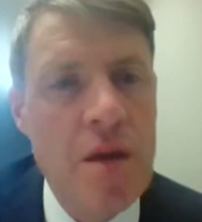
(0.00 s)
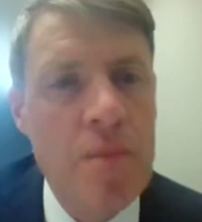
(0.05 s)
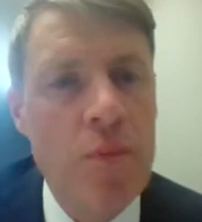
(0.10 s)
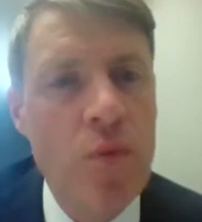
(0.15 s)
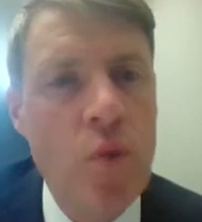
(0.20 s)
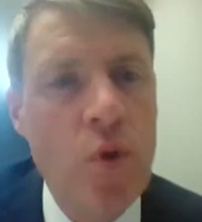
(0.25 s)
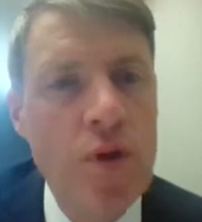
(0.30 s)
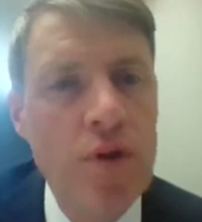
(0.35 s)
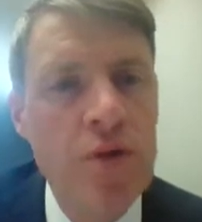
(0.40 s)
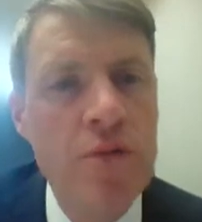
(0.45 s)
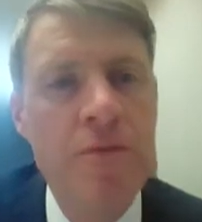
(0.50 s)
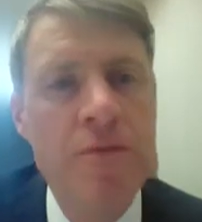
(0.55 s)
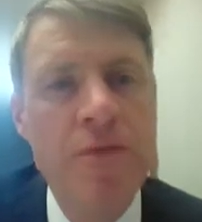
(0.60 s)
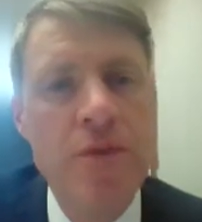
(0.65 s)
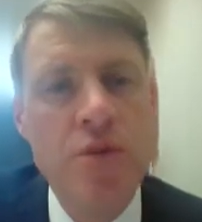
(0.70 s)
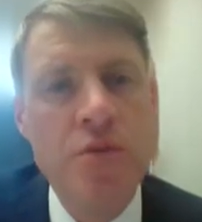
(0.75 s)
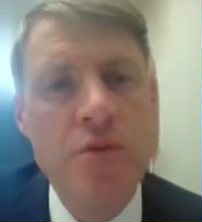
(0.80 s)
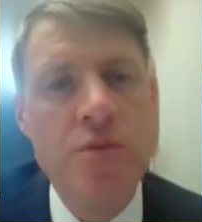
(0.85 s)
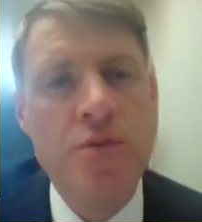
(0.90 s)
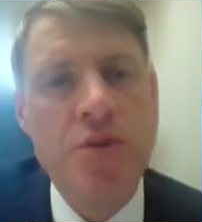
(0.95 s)
But what are your
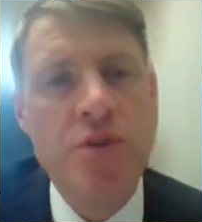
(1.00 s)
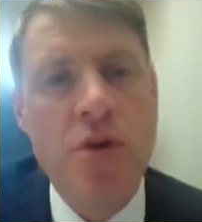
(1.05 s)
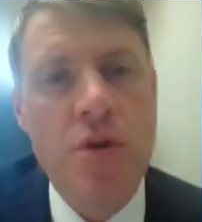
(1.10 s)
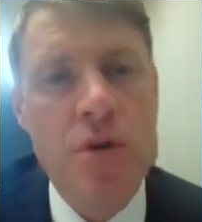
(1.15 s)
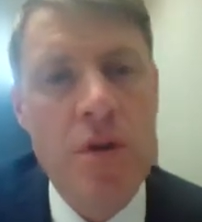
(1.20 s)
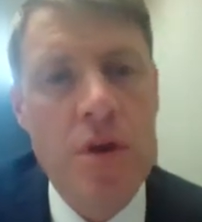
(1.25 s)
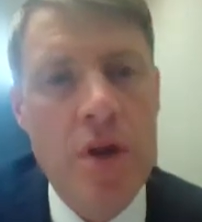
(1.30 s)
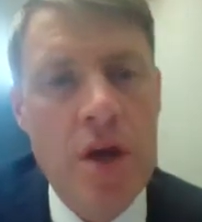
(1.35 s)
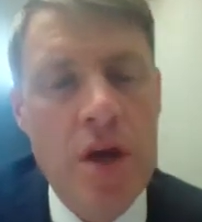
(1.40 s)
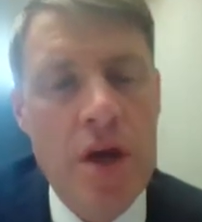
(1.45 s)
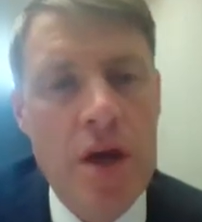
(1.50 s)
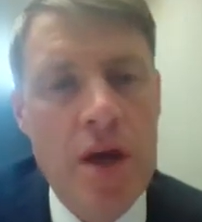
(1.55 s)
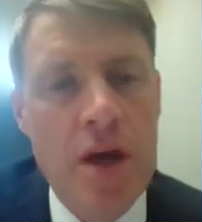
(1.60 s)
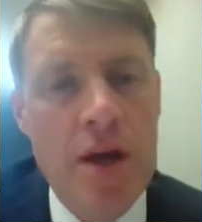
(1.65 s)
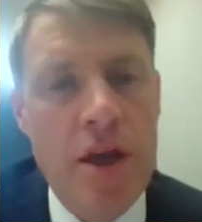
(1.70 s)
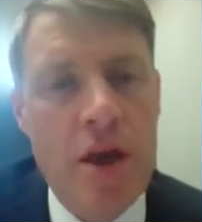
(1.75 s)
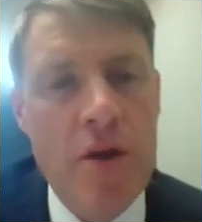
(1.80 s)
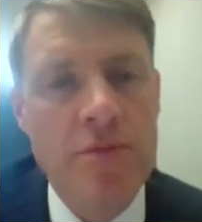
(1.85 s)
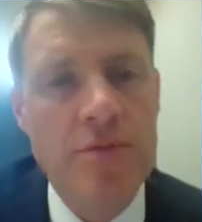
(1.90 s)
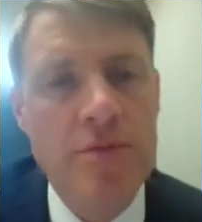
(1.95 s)
views on,
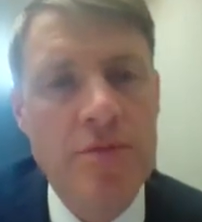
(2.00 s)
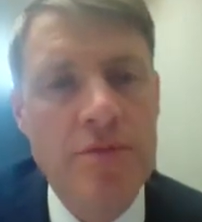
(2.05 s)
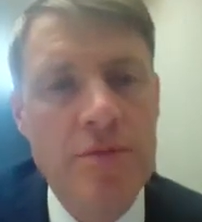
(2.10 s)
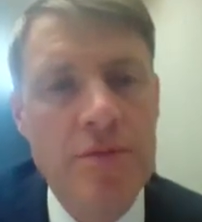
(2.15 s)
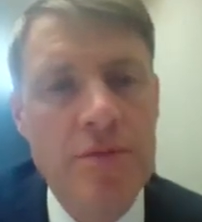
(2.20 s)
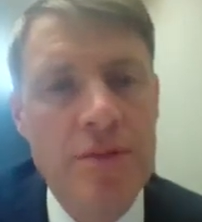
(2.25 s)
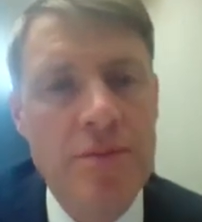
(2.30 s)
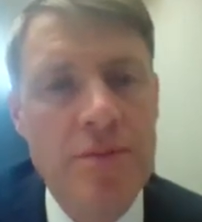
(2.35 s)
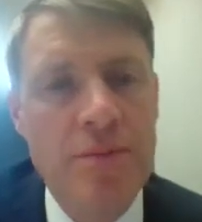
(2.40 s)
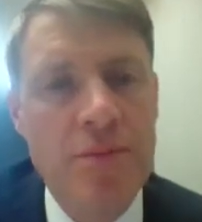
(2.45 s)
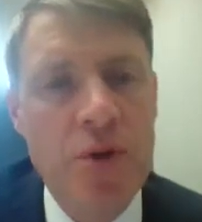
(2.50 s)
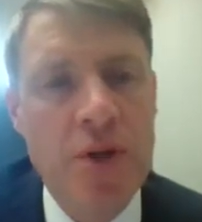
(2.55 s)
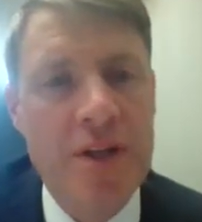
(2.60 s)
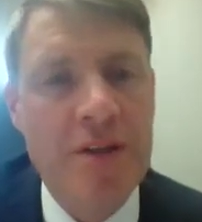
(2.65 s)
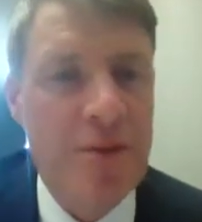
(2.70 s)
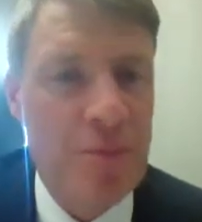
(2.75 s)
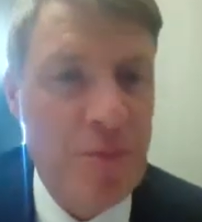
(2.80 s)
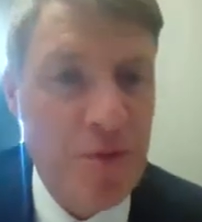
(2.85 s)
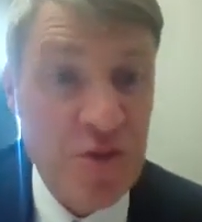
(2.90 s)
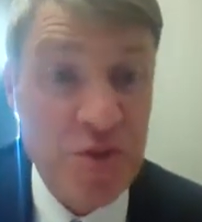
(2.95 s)

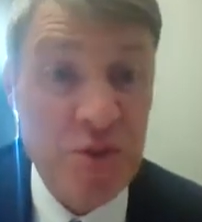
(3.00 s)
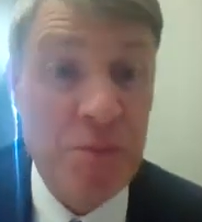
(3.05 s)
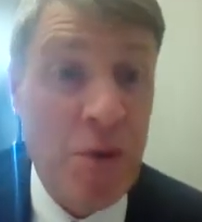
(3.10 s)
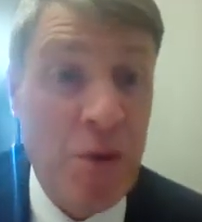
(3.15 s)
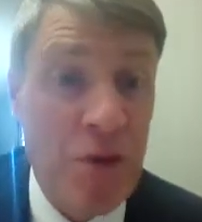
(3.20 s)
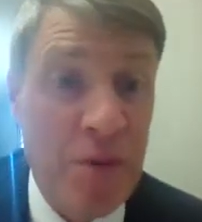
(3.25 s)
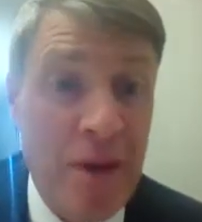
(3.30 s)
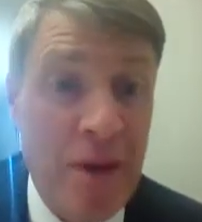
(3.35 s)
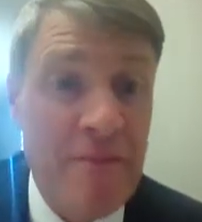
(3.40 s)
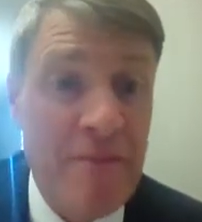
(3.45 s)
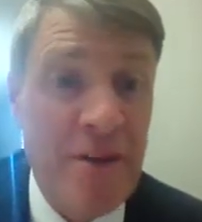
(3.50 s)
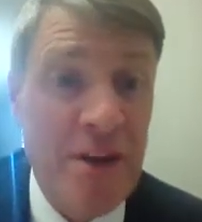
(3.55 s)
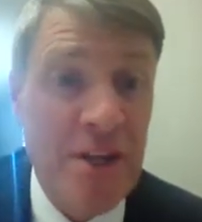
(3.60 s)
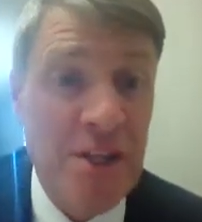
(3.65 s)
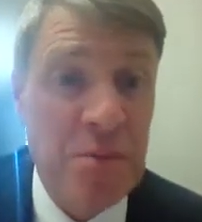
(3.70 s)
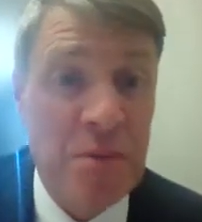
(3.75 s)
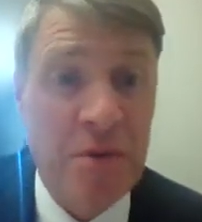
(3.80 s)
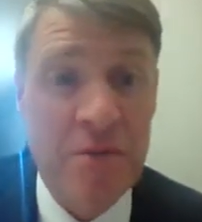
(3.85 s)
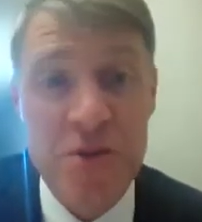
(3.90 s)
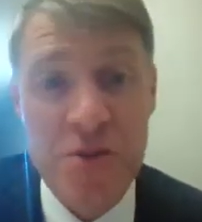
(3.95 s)
we just spoken about
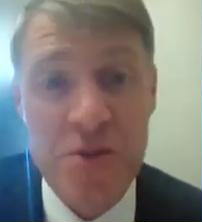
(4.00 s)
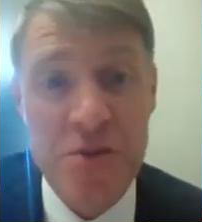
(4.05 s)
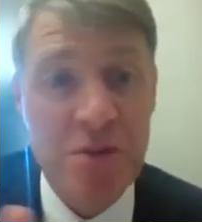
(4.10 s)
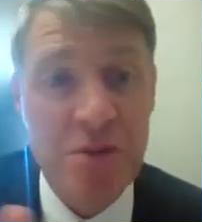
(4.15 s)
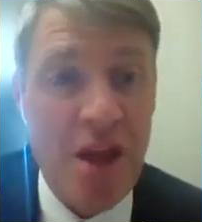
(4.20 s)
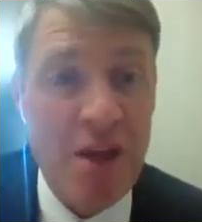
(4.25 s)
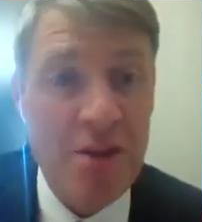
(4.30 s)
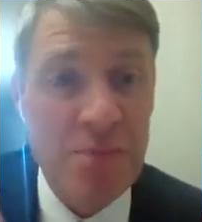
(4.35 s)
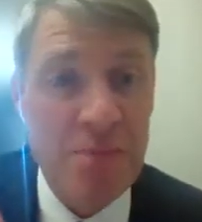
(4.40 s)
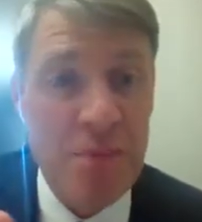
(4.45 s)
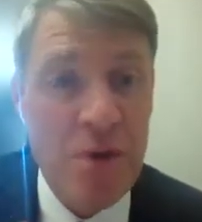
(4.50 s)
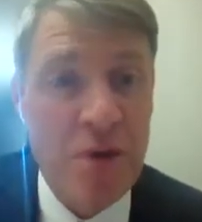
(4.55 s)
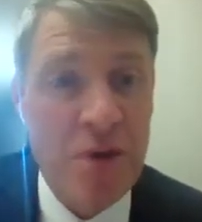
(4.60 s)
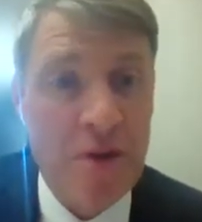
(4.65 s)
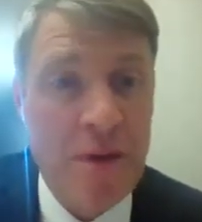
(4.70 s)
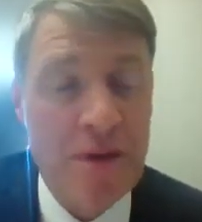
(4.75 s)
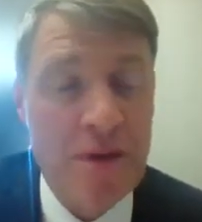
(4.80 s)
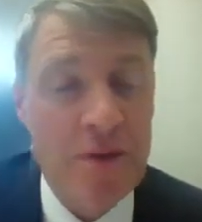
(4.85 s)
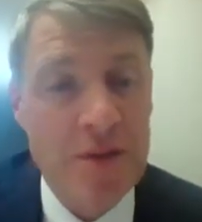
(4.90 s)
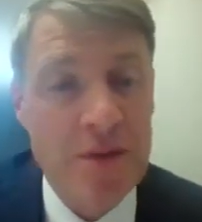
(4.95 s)
investment, we've just spoken
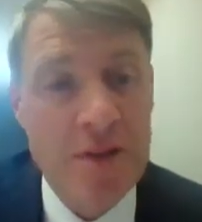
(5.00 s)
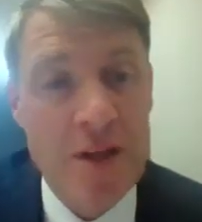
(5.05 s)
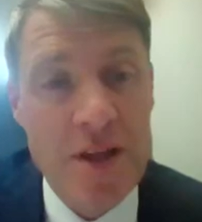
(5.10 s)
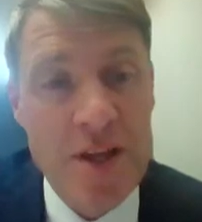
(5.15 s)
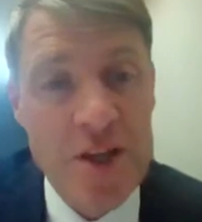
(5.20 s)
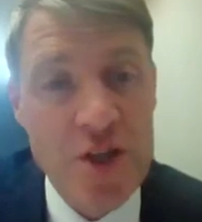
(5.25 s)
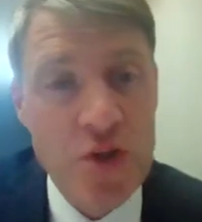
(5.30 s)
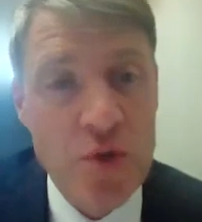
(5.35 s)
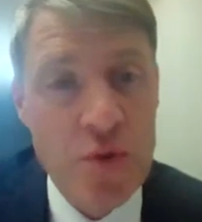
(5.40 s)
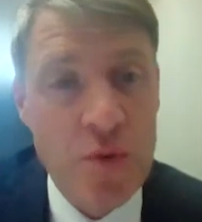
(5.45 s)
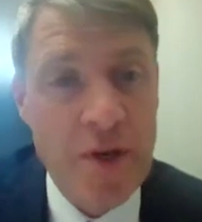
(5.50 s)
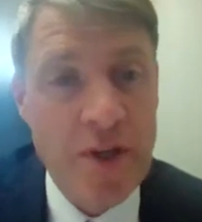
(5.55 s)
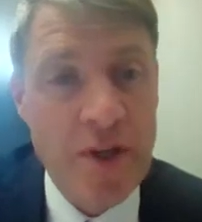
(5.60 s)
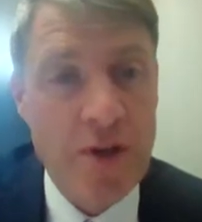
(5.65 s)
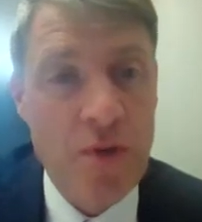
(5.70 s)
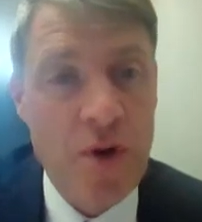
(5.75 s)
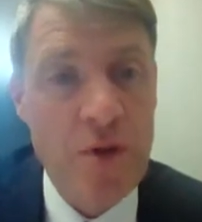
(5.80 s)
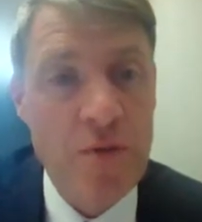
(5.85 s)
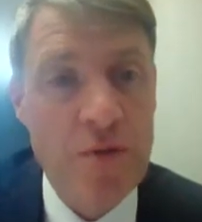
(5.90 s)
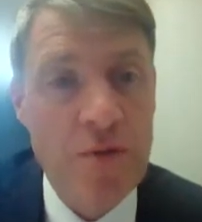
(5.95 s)
about ensuring
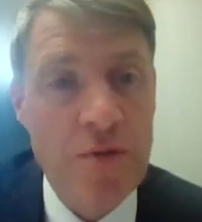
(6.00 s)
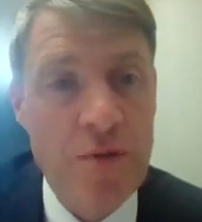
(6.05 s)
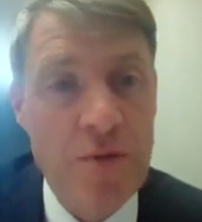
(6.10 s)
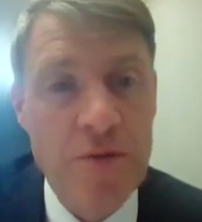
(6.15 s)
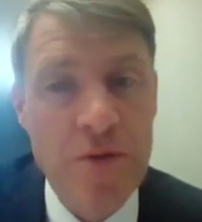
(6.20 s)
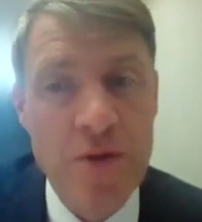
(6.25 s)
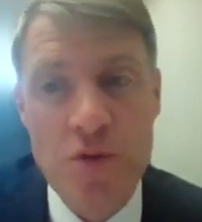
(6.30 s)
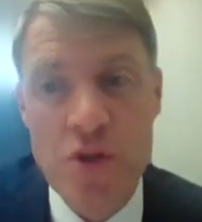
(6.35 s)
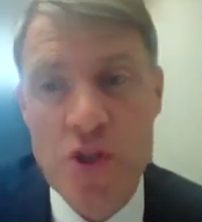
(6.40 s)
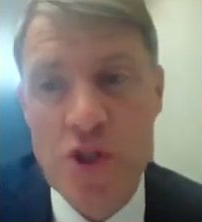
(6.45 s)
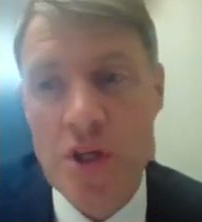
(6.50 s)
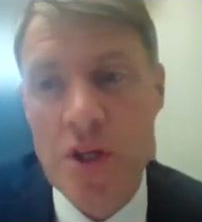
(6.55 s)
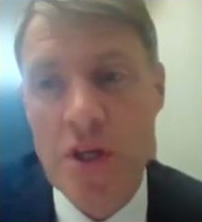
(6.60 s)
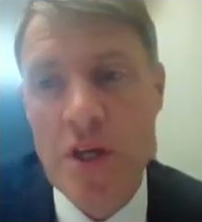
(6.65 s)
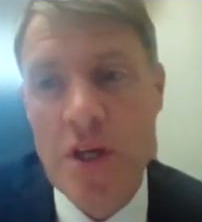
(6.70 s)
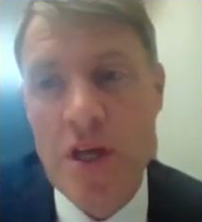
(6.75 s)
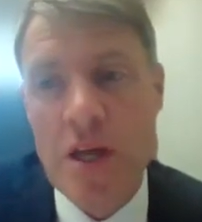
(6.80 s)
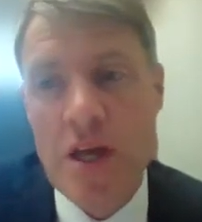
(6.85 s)
growth of the future,